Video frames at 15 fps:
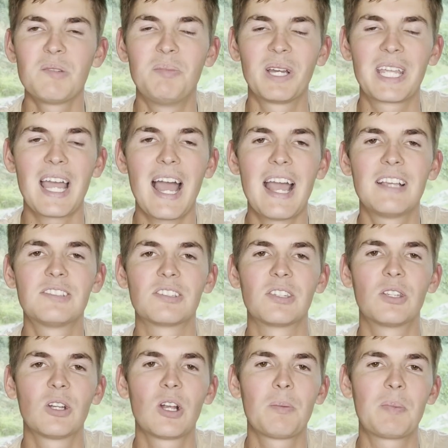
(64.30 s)
But guys,
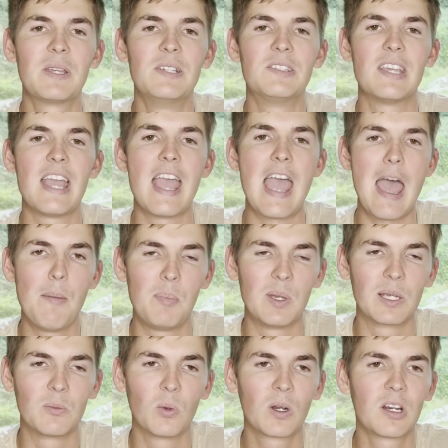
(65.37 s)
Europe is
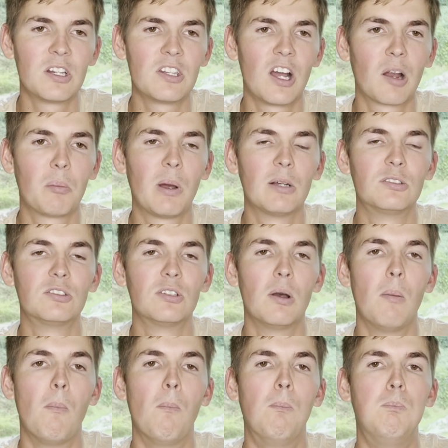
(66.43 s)
epic. We're going to talk about
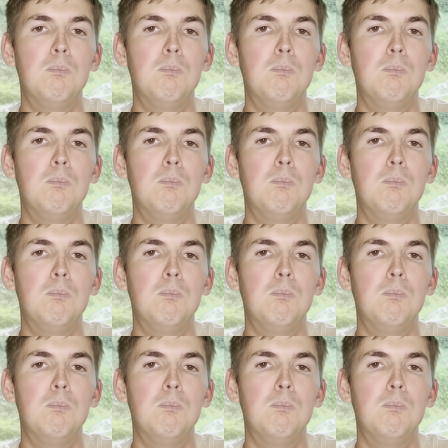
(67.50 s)
some